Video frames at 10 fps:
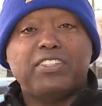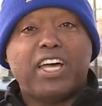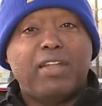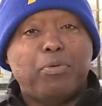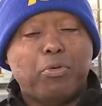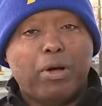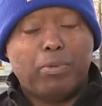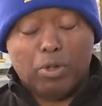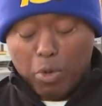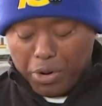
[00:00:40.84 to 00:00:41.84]
side of
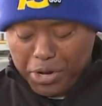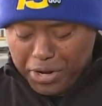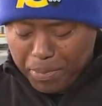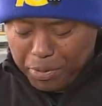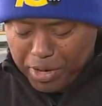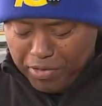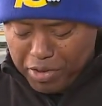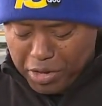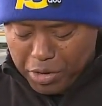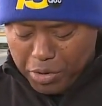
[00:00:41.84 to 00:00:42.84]
Pueblo. We're here to
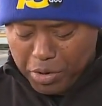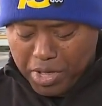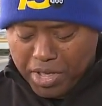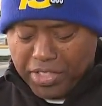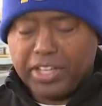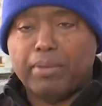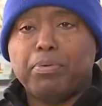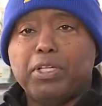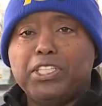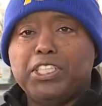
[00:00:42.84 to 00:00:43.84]
preview the
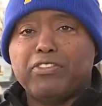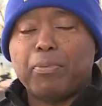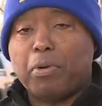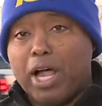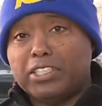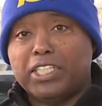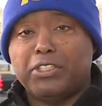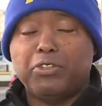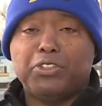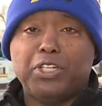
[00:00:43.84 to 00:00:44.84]
completion of a project.
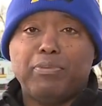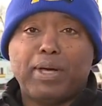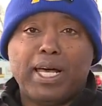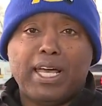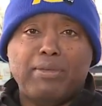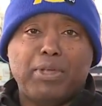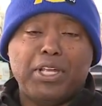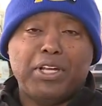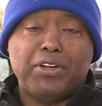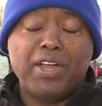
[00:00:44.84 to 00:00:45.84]
You can see it behind me
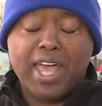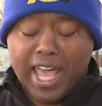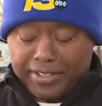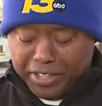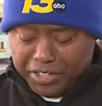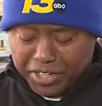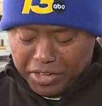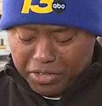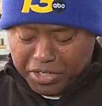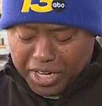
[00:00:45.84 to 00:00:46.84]
here at this
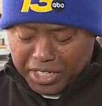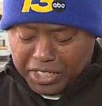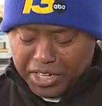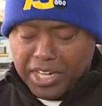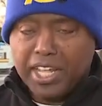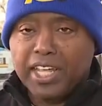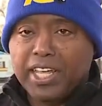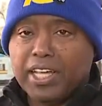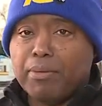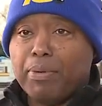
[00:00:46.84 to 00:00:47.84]
intersection.
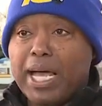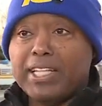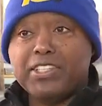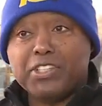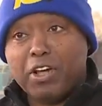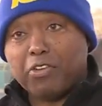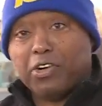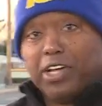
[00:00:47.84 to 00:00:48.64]
It combines several